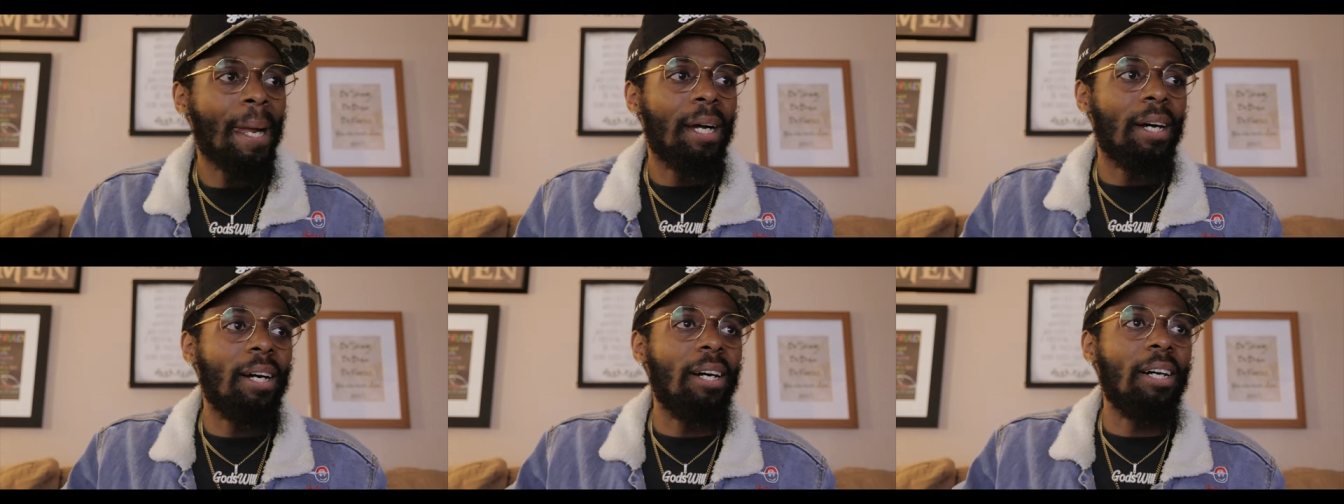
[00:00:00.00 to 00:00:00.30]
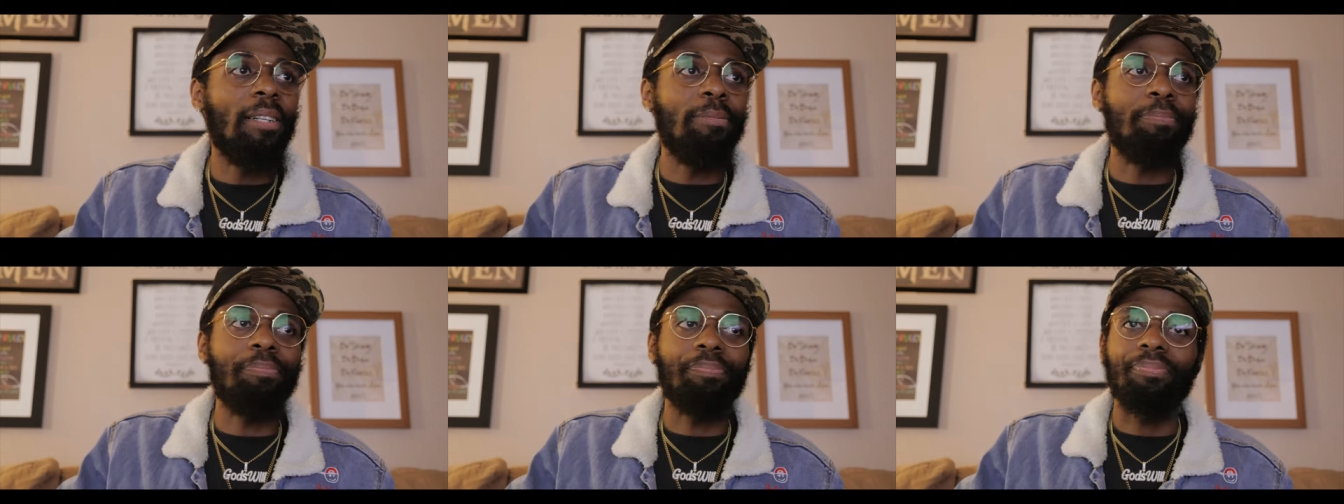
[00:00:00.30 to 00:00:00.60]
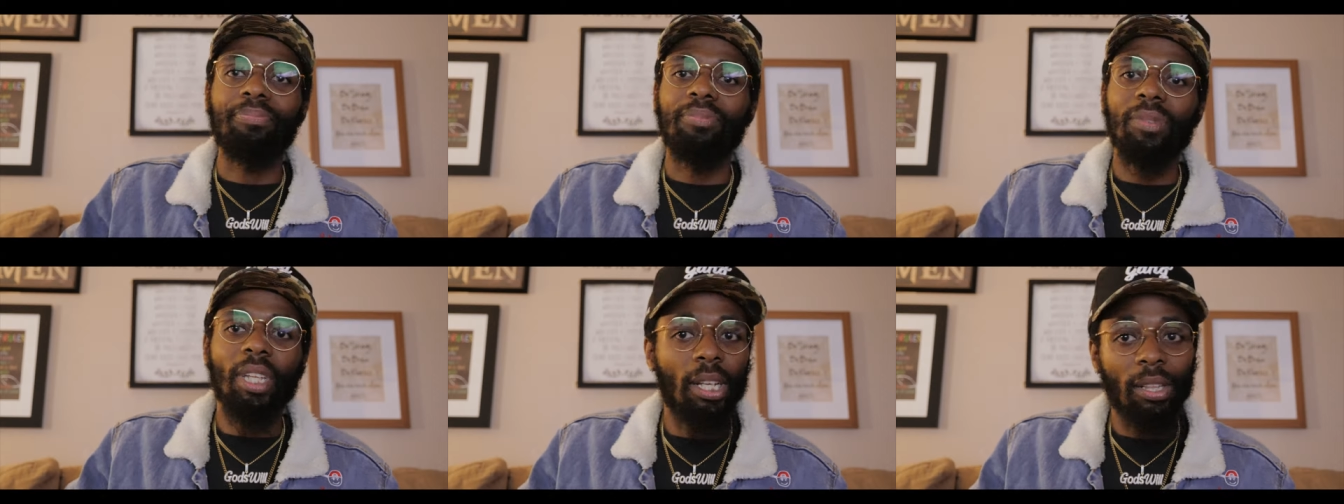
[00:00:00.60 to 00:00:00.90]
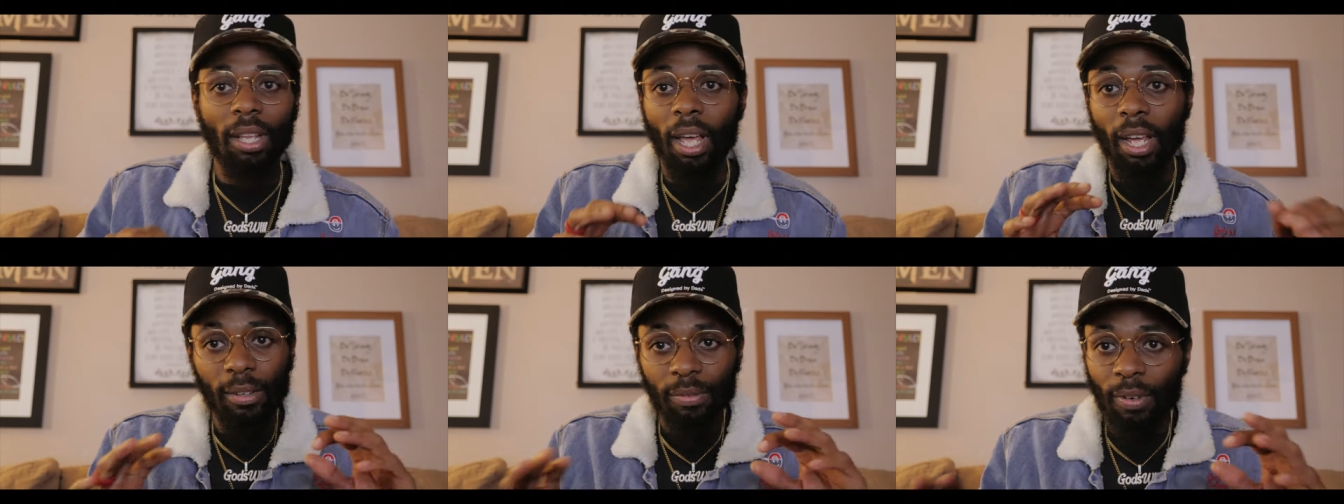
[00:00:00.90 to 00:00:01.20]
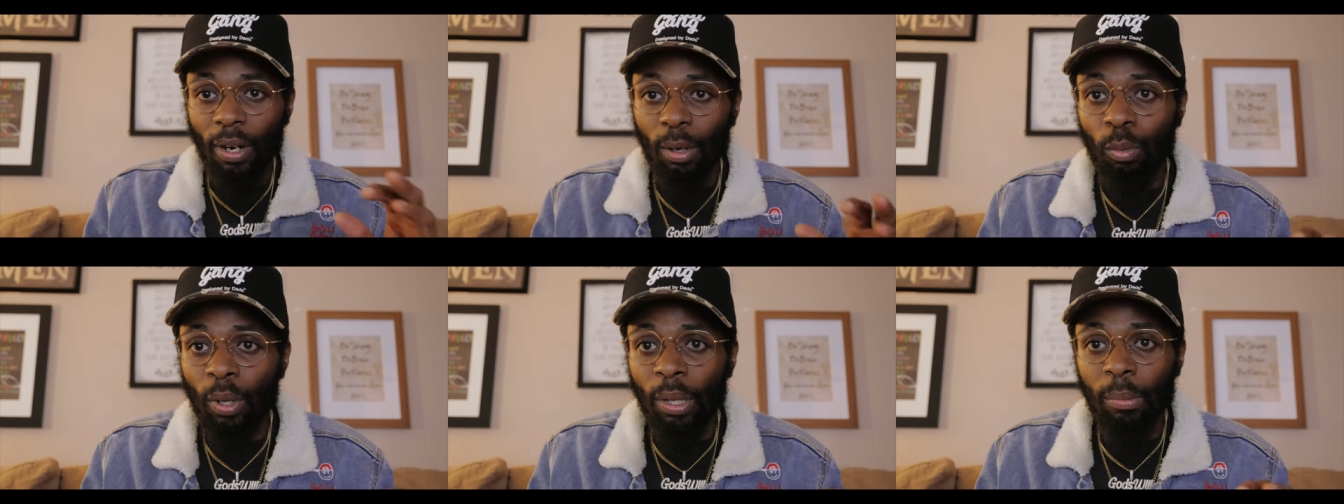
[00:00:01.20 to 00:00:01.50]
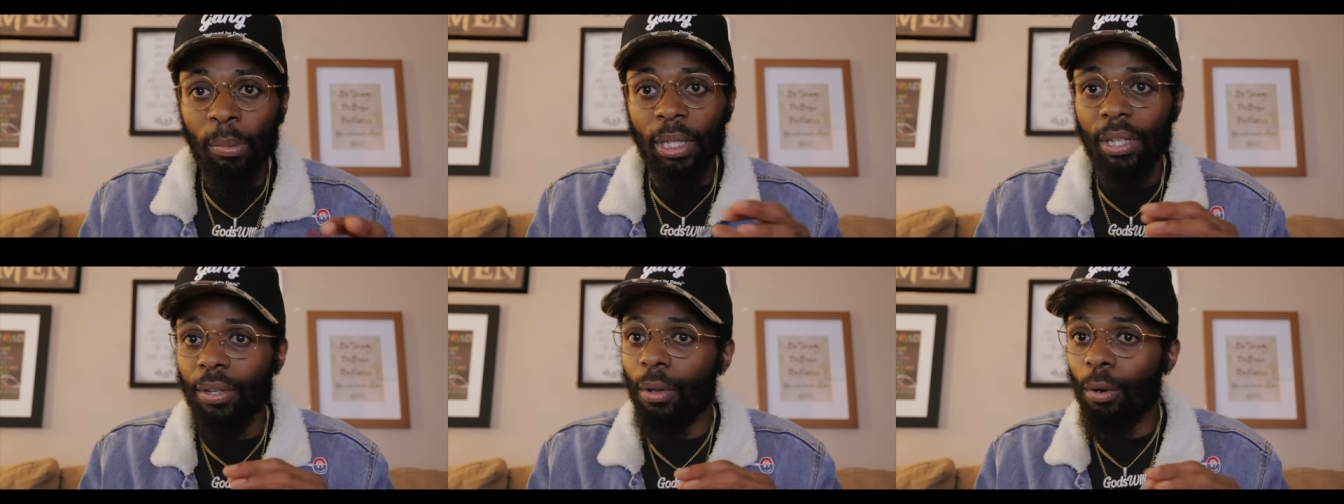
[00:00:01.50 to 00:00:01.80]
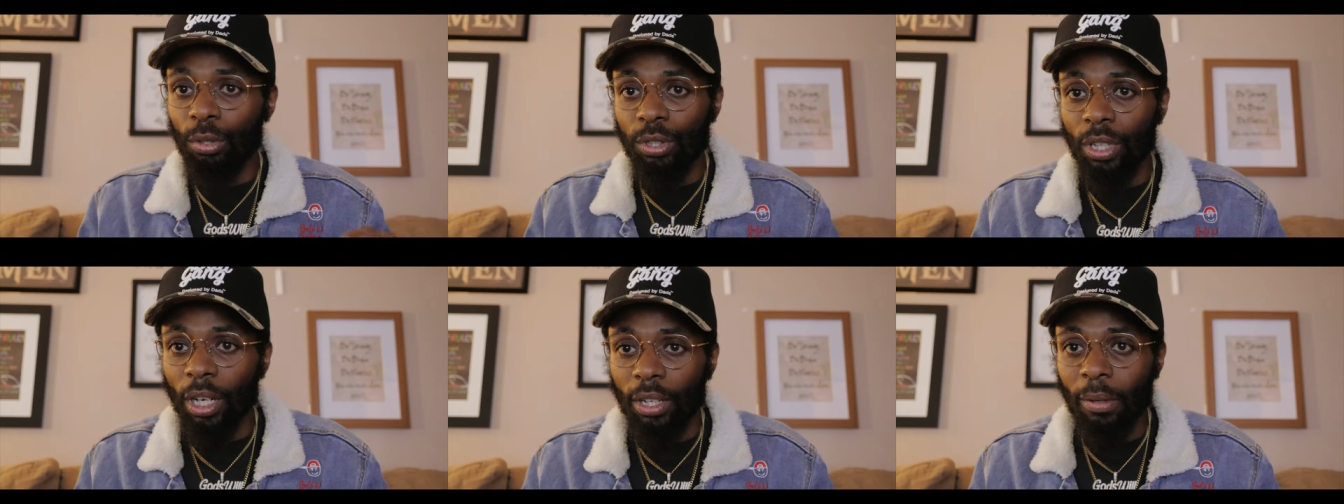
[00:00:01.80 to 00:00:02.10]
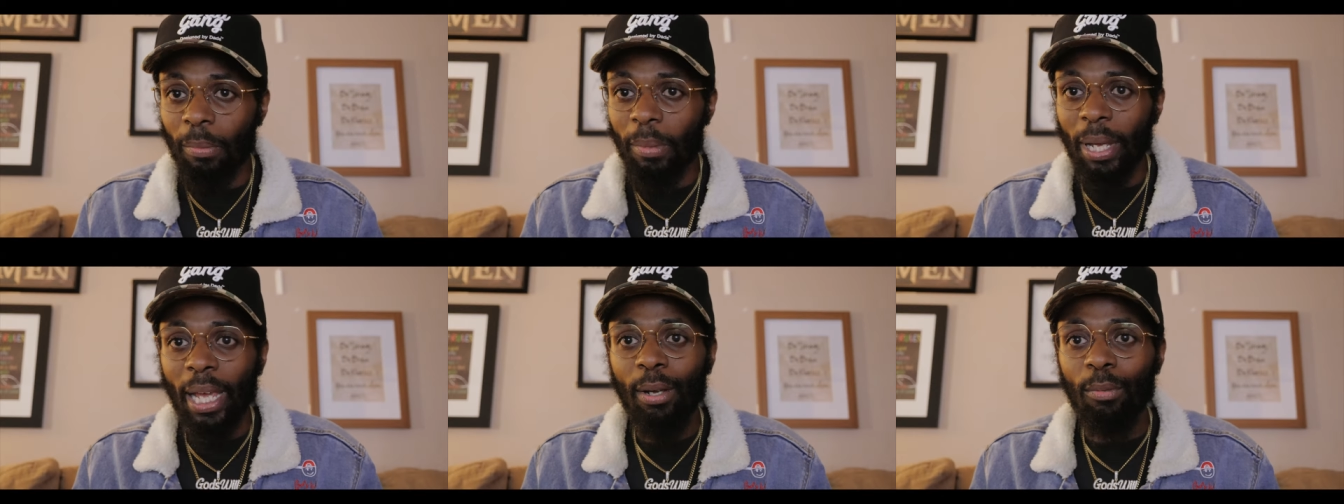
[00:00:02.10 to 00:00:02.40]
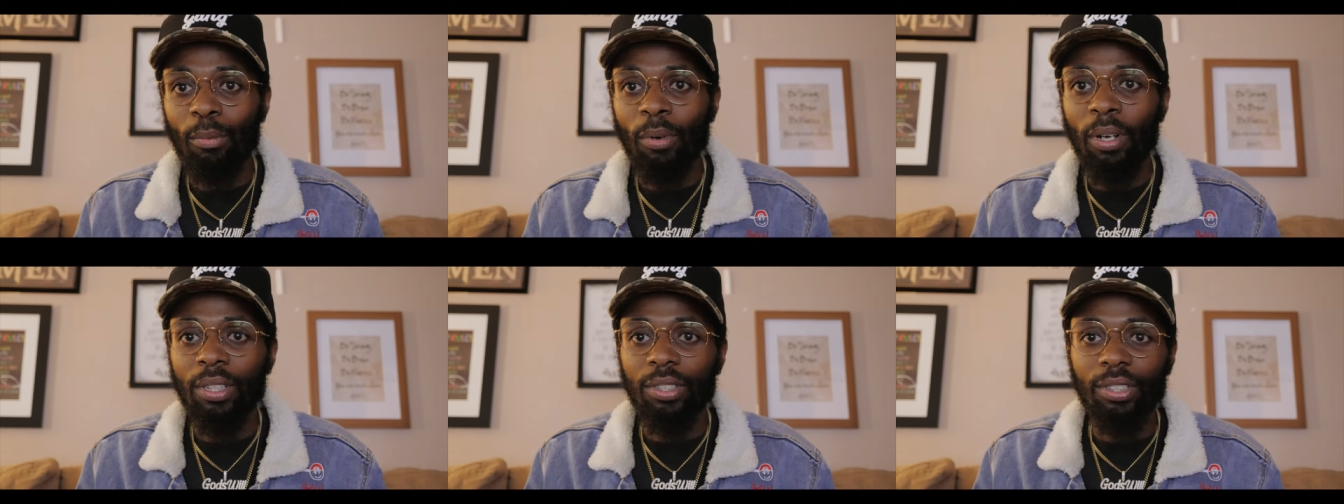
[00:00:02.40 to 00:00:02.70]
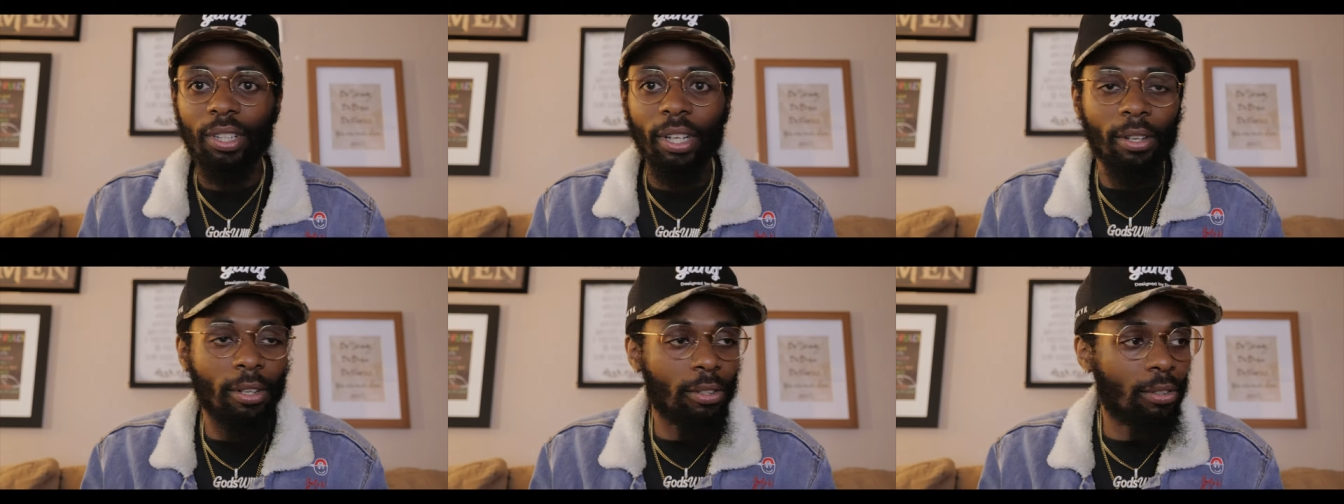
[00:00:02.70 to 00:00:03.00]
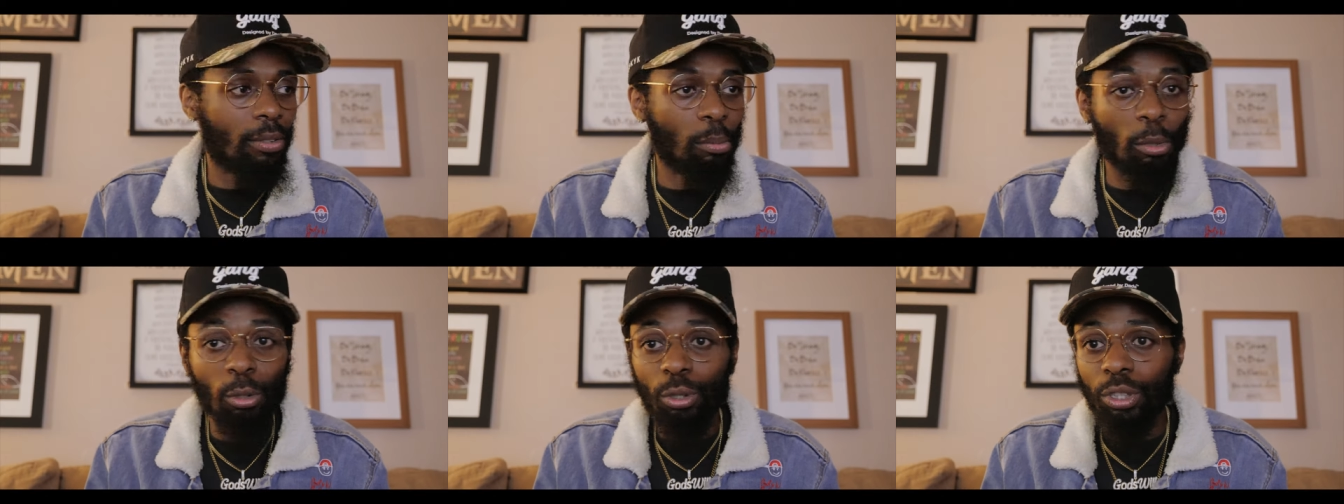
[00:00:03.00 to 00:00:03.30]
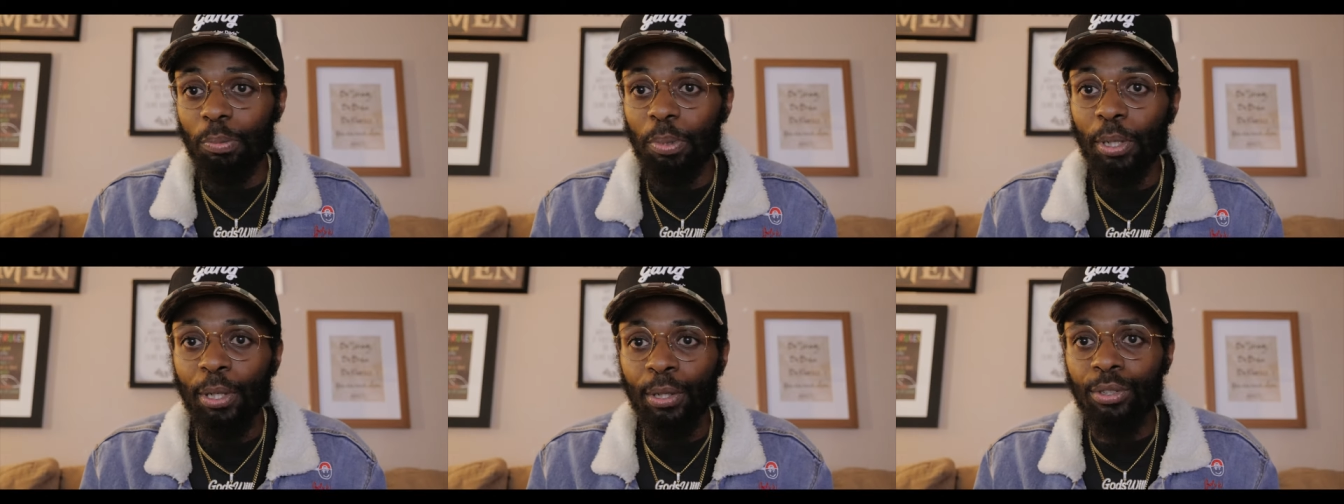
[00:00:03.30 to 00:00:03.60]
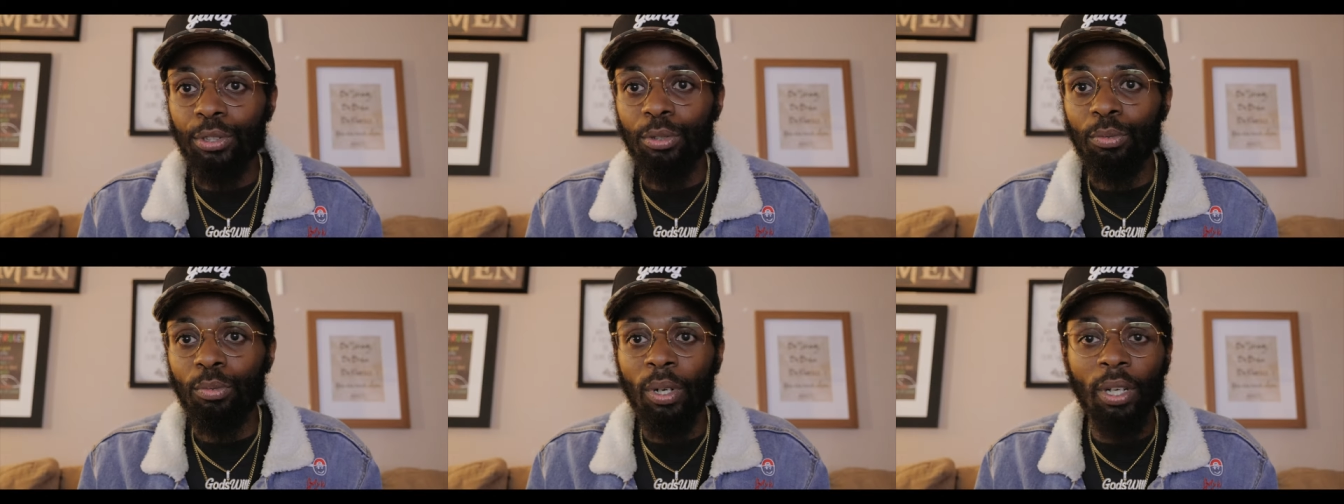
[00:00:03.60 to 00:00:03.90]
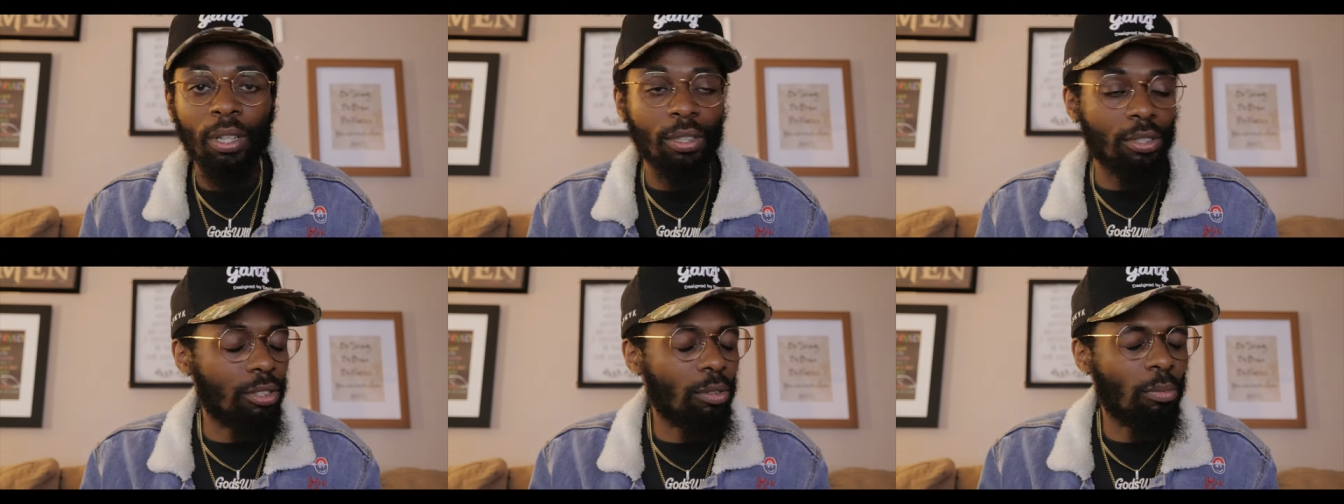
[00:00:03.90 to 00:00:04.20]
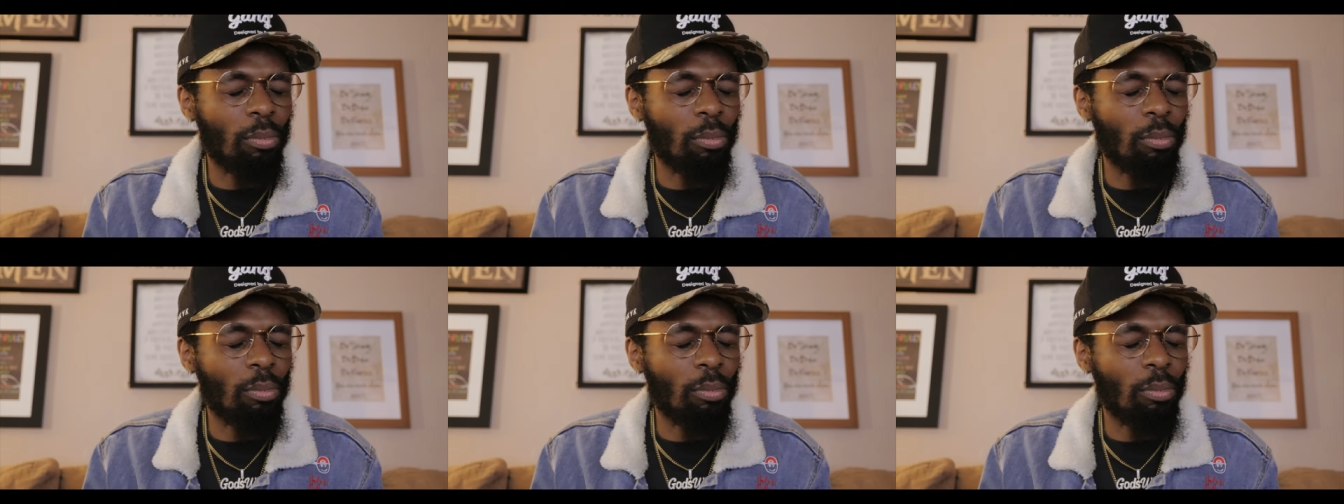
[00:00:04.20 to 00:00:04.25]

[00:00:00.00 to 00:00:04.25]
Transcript: a lot of our women, those are the main ones that are the most spiritual ones,